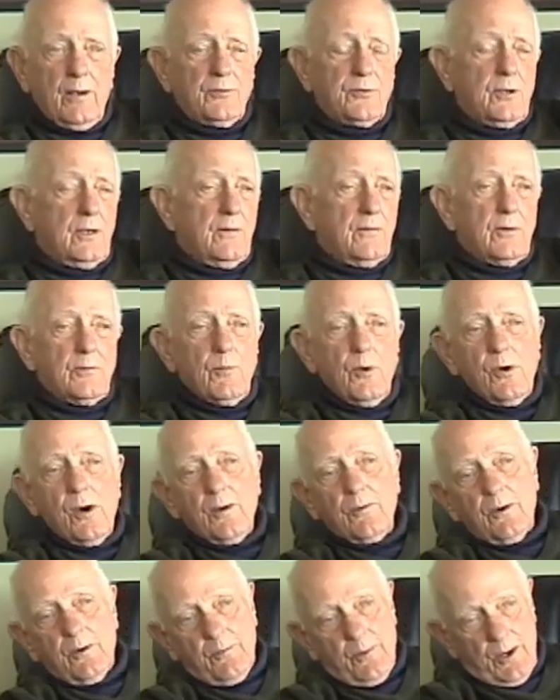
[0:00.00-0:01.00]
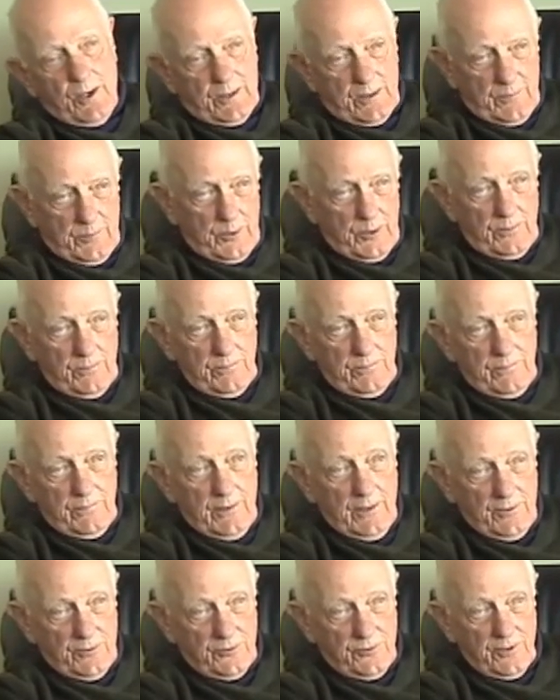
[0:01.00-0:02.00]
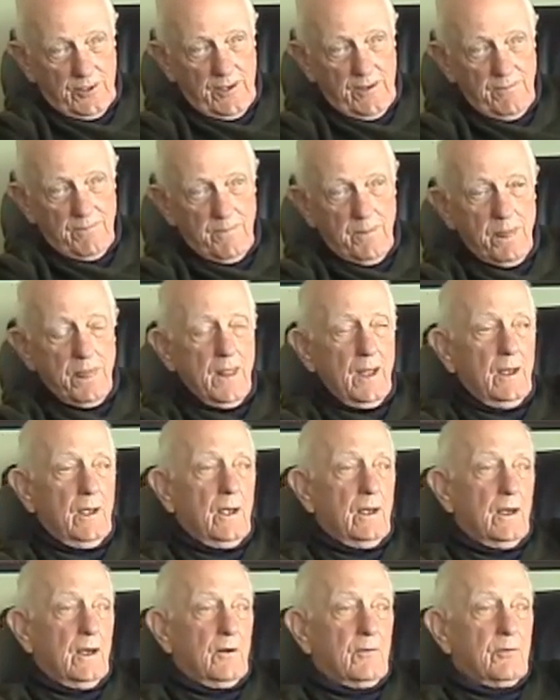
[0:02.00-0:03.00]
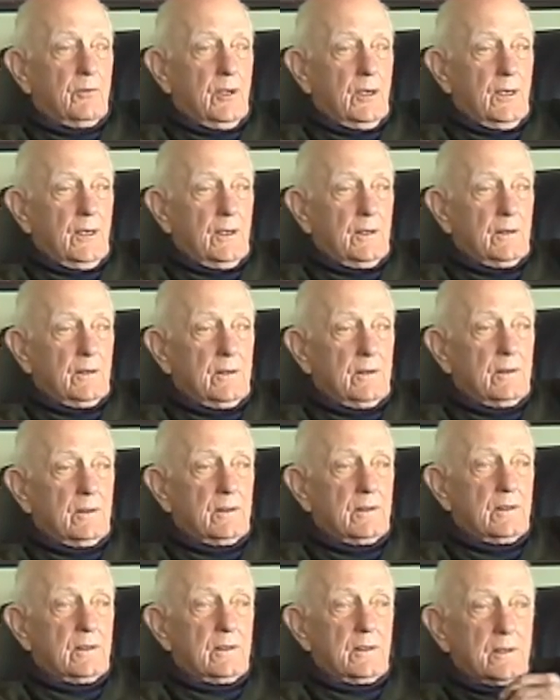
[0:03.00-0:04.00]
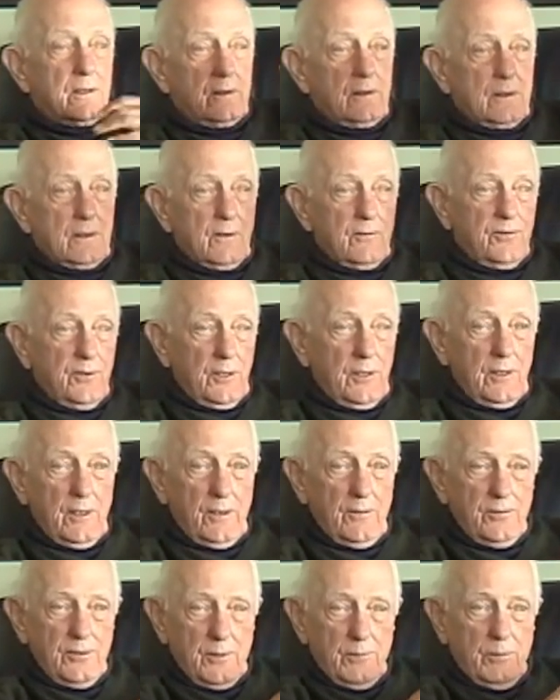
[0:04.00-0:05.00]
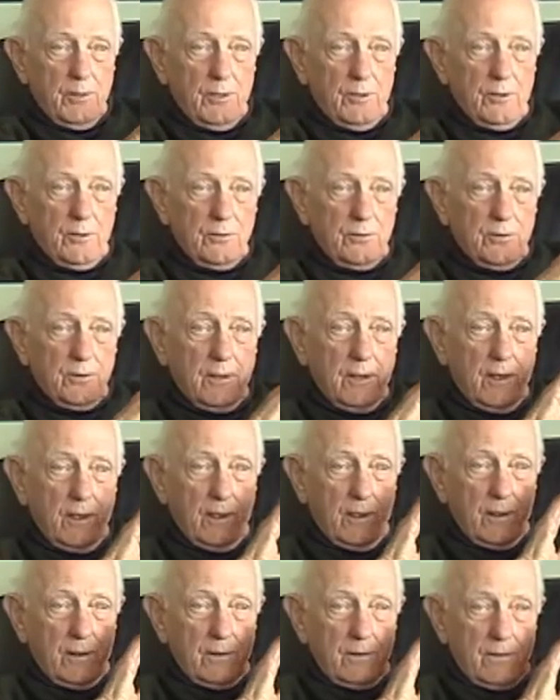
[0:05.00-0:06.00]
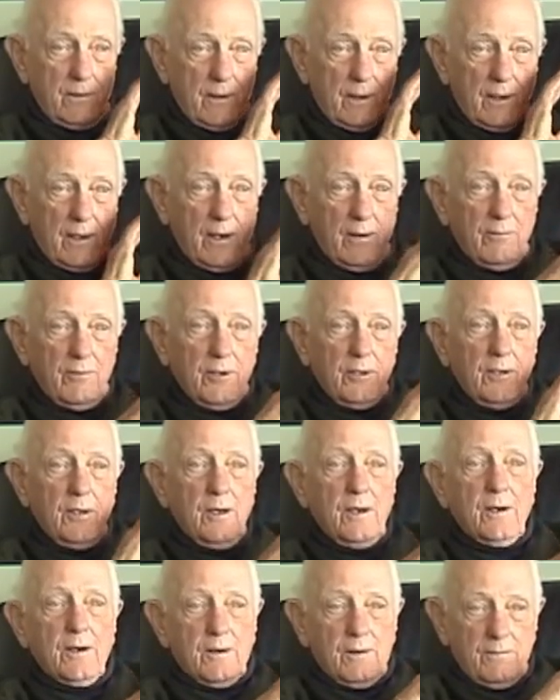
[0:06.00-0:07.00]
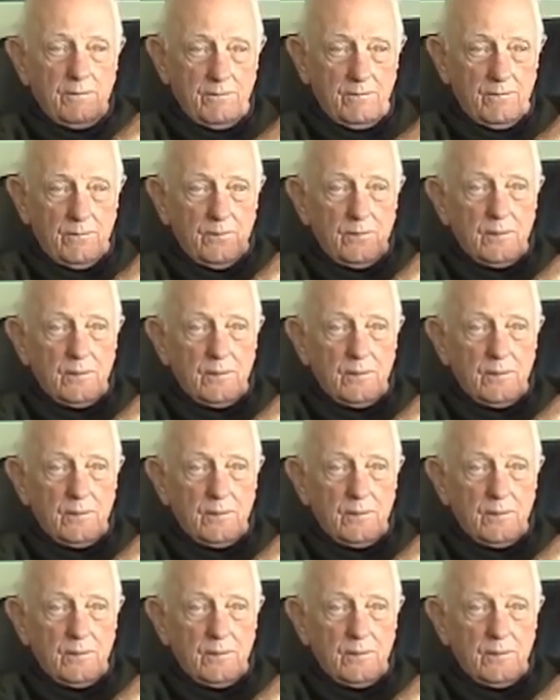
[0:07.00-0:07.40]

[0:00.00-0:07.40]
perhaps even more remarkable history of winning the Philadelphia Bowls every year